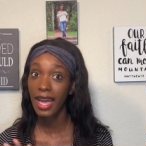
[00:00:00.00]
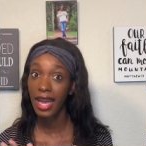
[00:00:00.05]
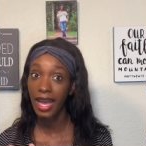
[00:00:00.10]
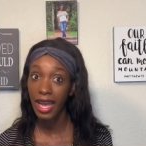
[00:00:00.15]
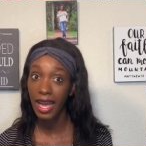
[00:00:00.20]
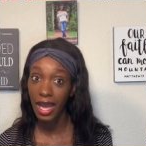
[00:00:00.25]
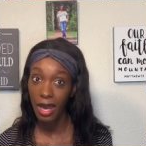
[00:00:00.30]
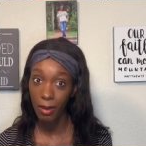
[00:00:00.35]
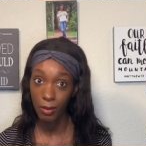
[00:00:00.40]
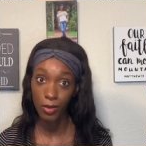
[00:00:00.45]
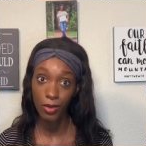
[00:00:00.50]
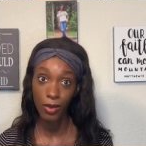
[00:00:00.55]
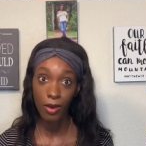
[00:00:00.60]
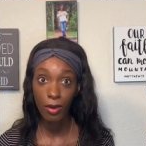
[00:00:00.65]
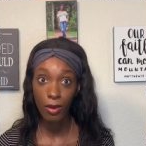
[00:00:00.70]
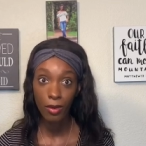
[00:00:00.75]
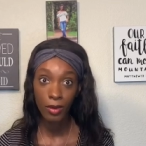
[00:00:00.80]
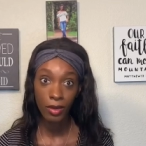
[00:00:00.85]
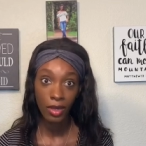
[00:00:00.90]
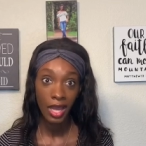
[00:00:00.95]
I'm
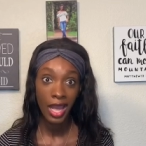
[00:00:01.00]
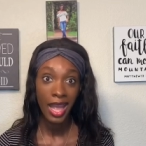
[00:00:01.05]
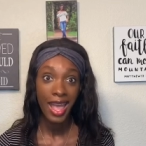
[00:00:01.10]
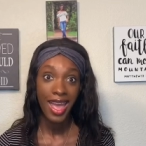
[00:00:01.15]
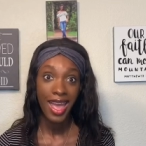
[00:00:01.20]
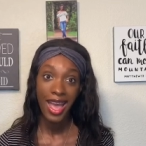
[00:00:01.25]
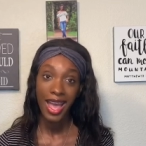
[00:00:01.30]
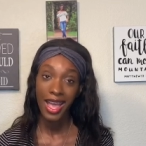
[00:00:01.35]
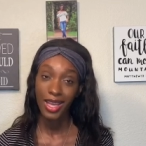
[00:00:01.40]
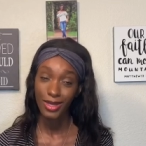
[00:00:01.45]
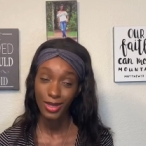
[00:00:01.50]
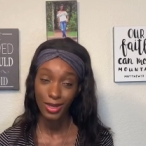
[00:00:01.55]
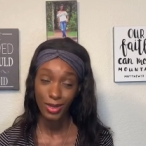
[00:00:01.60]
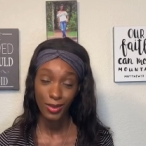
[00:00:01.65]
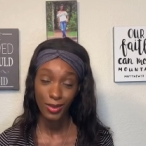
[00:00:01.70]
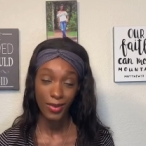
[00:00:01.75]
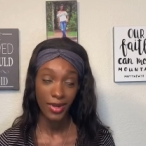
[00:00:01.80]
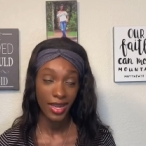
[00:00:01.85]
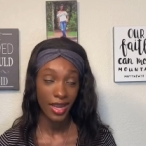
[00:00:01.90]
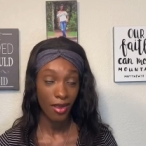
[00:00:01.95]
grown. I should do
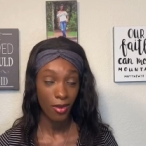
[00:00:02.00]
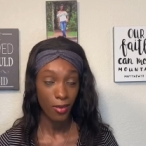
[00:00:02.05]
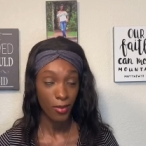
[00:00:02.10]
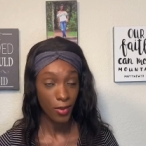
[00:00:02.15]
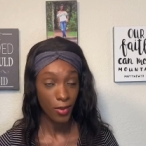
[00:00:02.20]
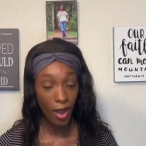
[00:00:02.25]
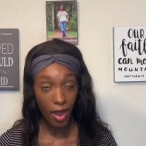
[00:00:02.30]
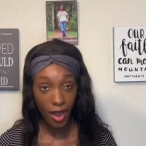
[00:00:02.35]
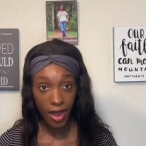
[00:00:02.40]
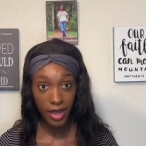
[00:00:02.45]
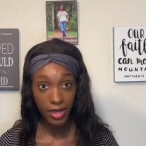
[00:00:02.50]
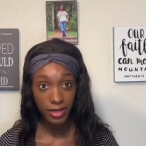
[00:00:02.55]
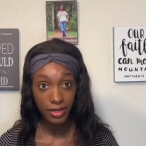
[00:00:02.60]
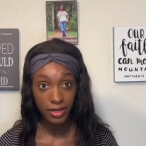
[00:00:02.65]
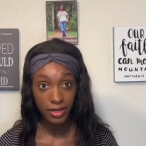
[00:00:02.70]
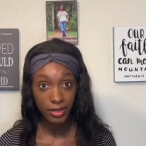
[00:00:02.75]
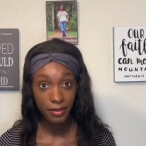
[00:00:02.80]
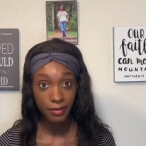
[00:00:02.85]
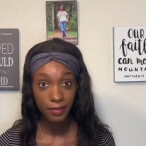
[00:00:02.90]
what I want.